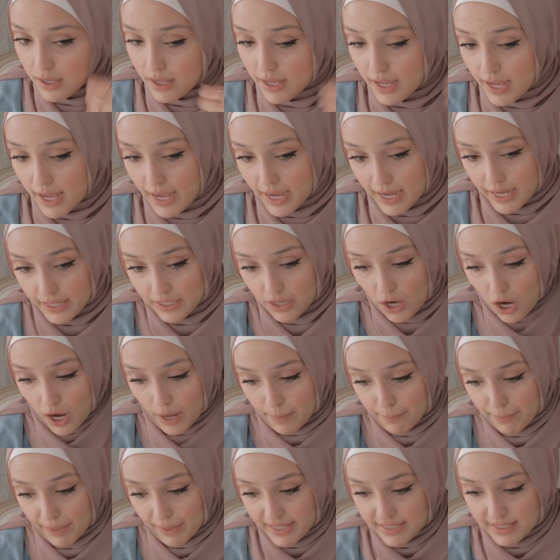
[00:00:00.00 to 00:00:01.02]
And I
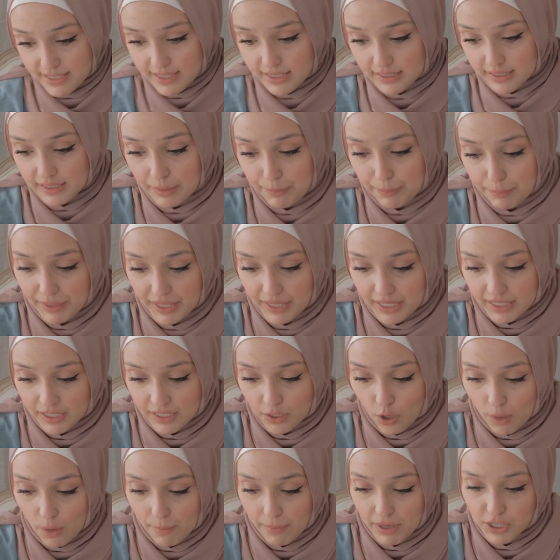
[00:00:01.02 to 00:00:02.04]
basically pin
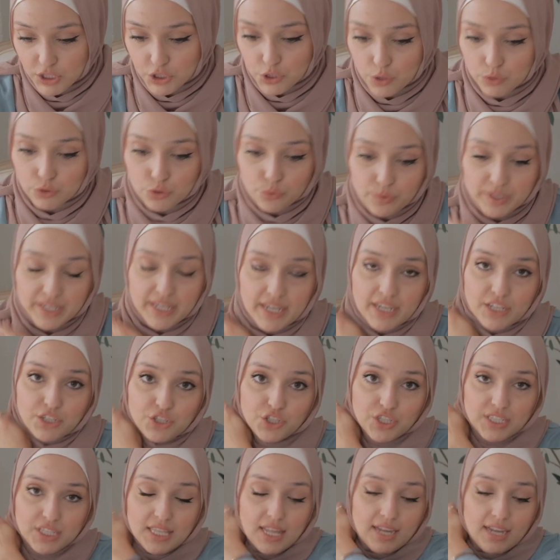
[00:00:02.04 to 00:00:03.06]
it on my shoulder again,
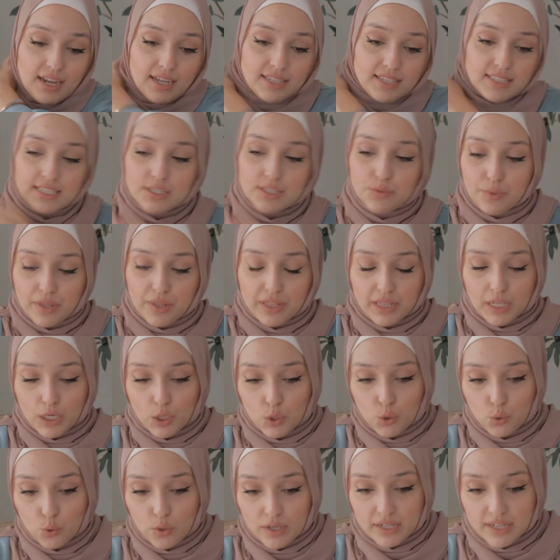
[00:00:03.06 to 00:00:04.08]
just like I did with
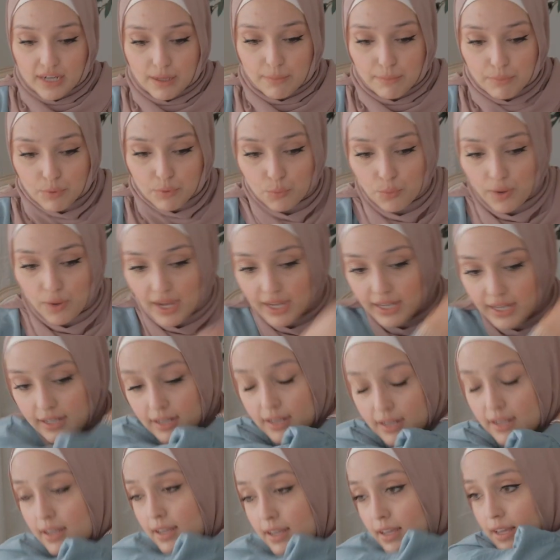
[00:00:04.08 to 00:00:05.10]
look number
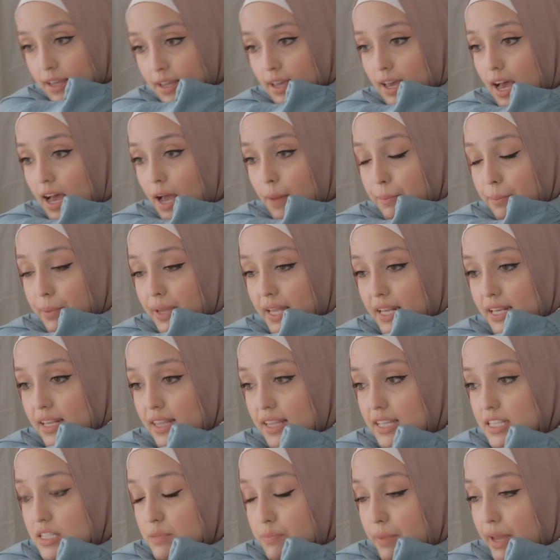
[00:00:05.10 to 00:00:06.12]
1. I pin
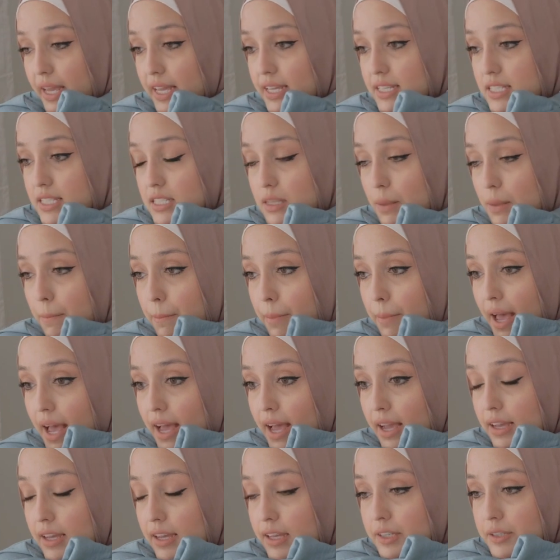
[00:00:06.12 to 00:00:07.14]
this piece
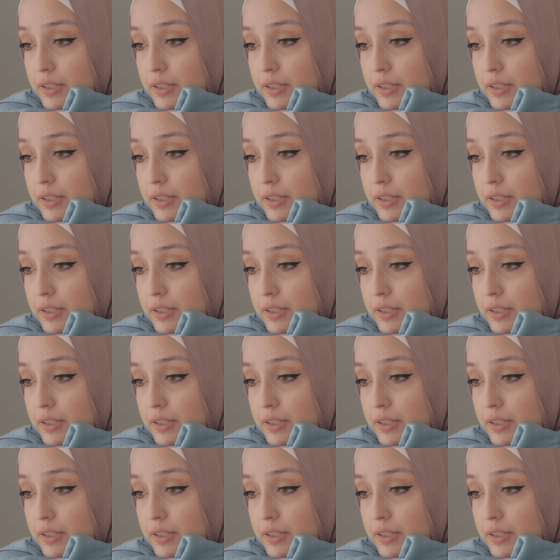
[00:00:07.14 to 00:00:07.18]
back.